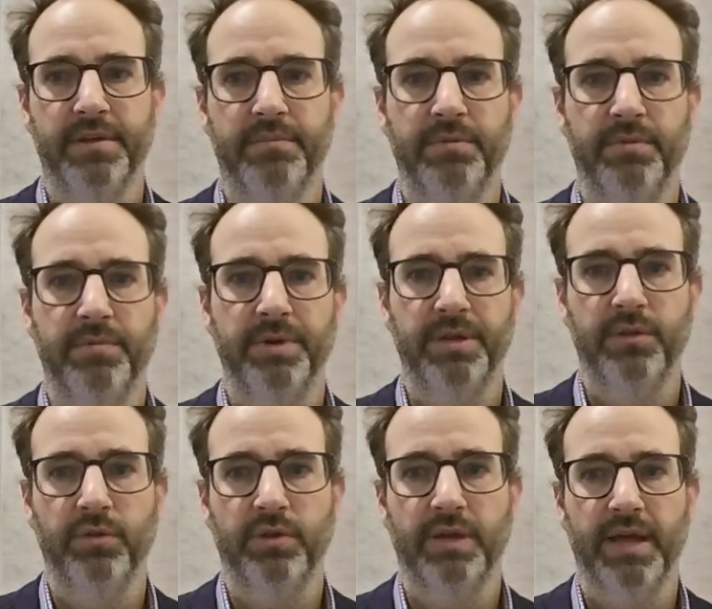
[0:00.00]
But when we
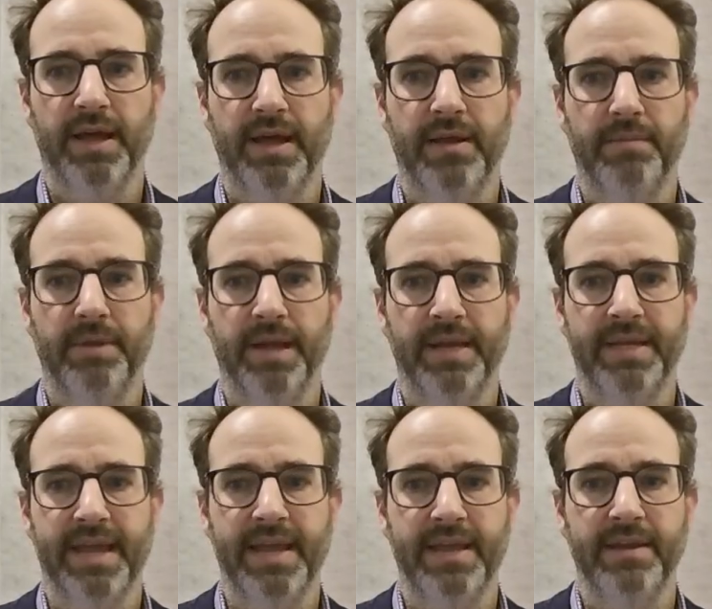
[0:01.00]
look
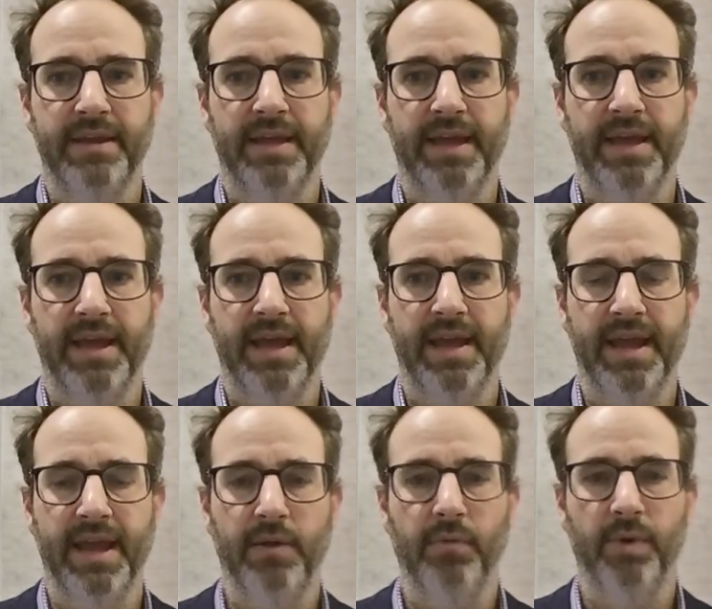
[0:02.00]
again at
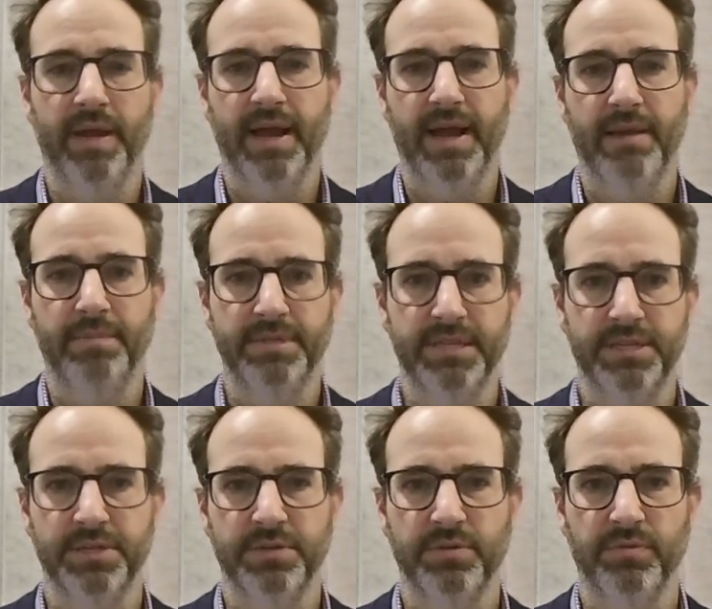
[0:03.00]
how we are
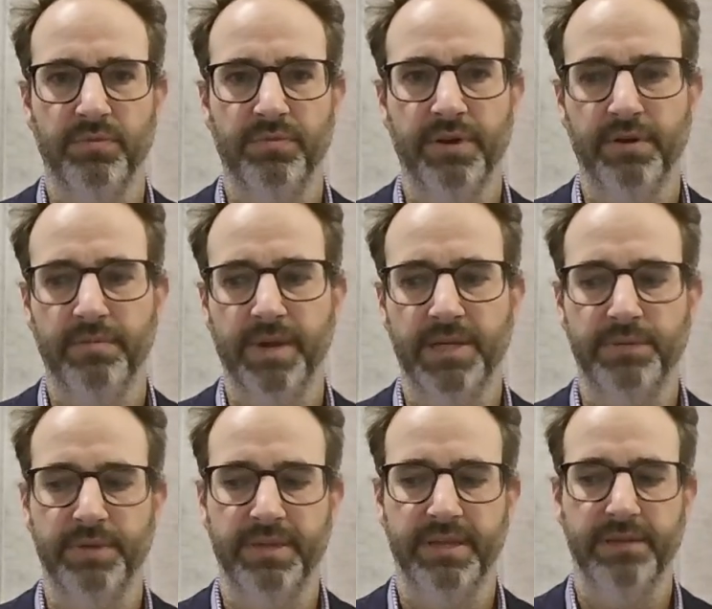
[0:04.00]
positioned, very much
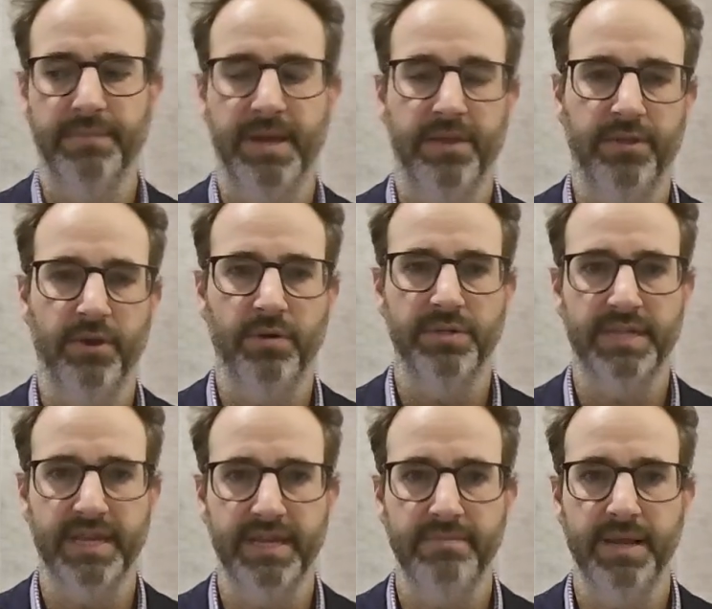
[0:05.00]
we think about those
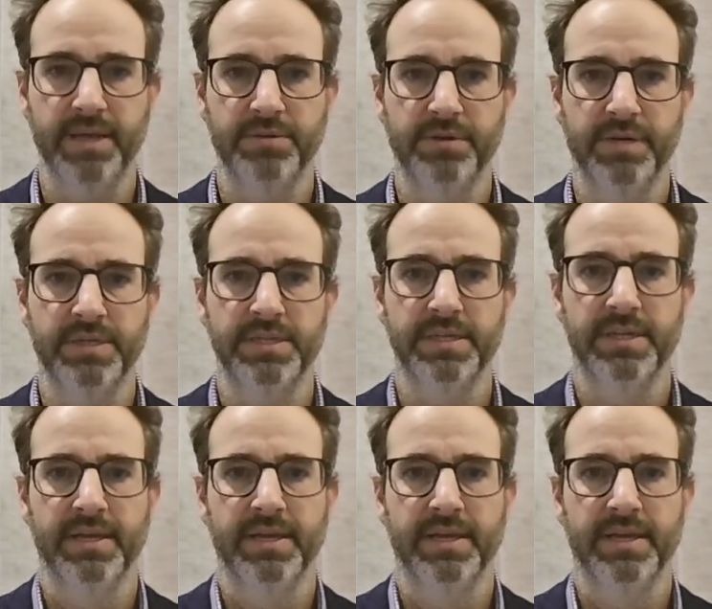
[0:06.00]
key metrics